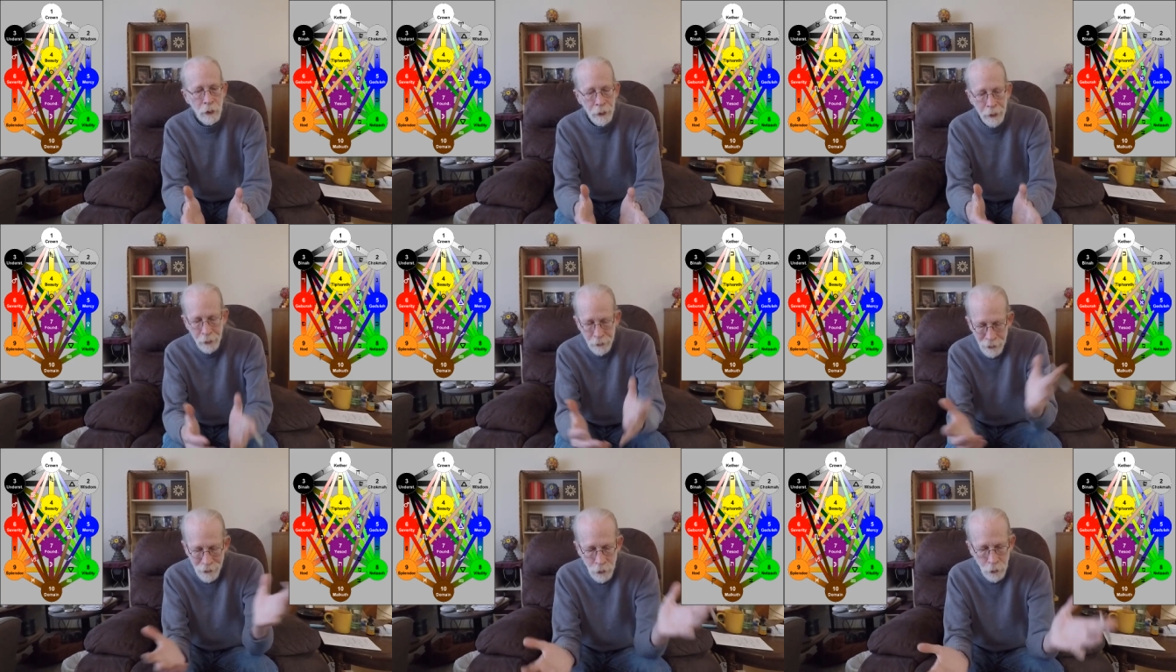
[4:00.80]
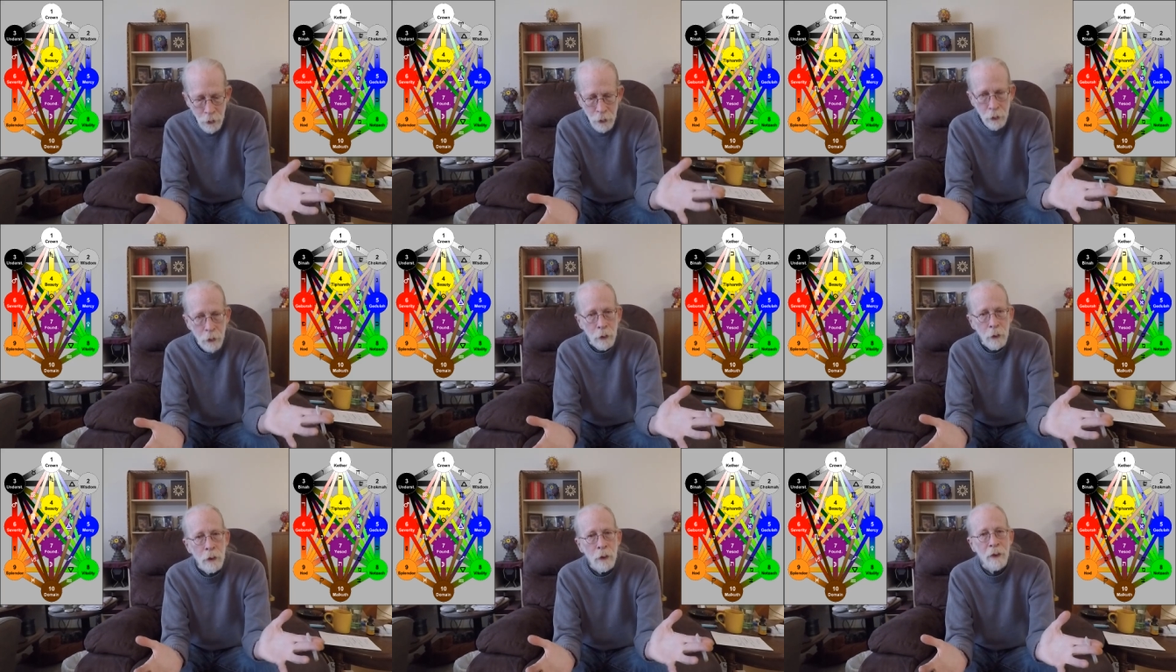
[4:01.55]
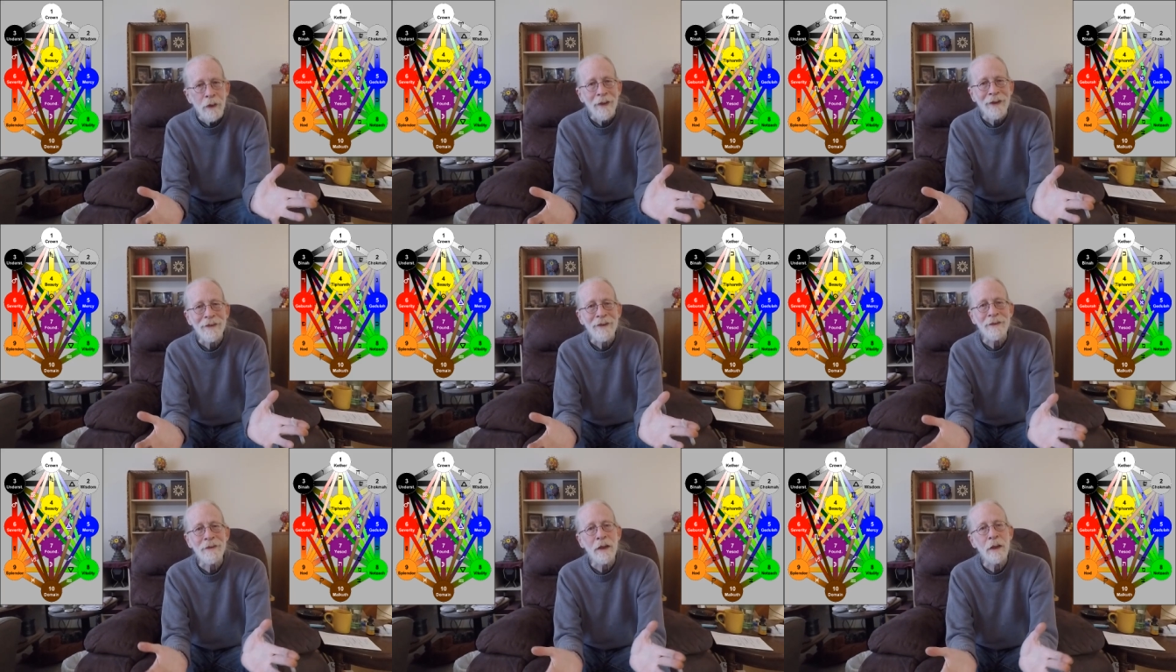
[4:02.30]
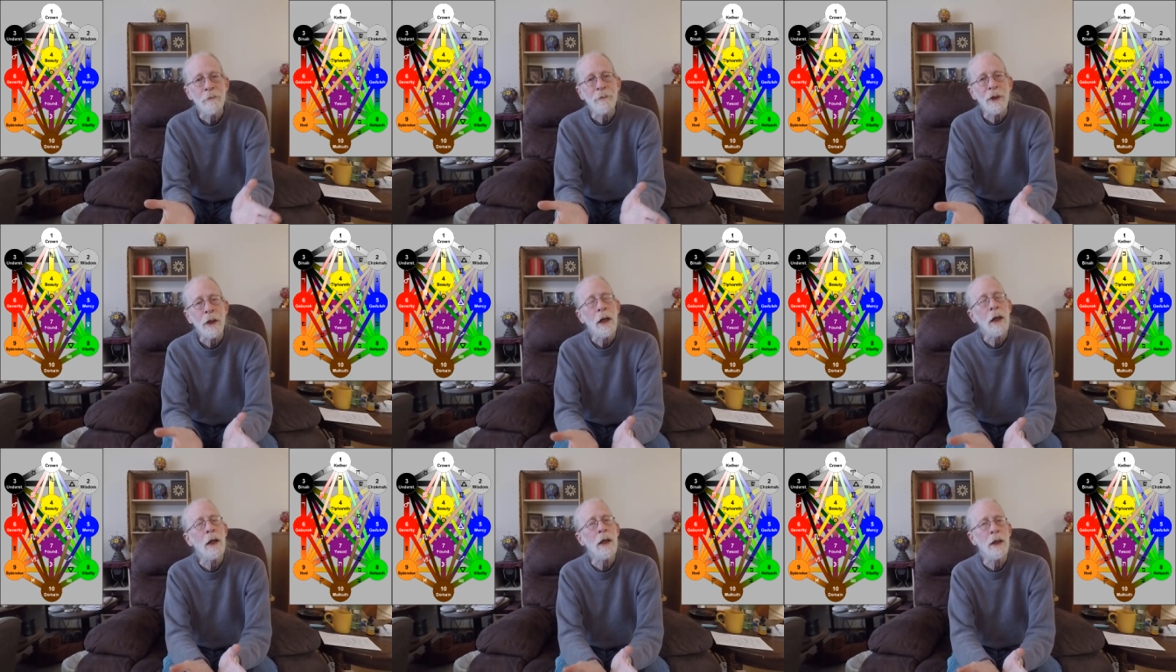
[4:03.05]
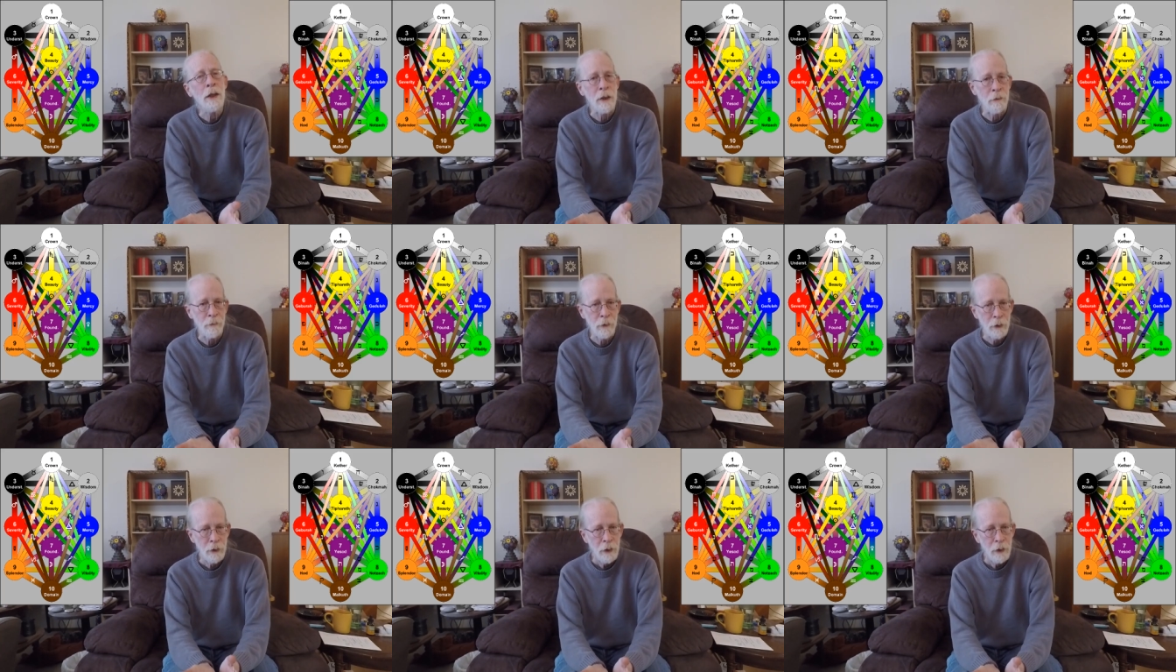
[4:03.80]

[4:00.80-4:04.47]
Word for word: and eternal at the same time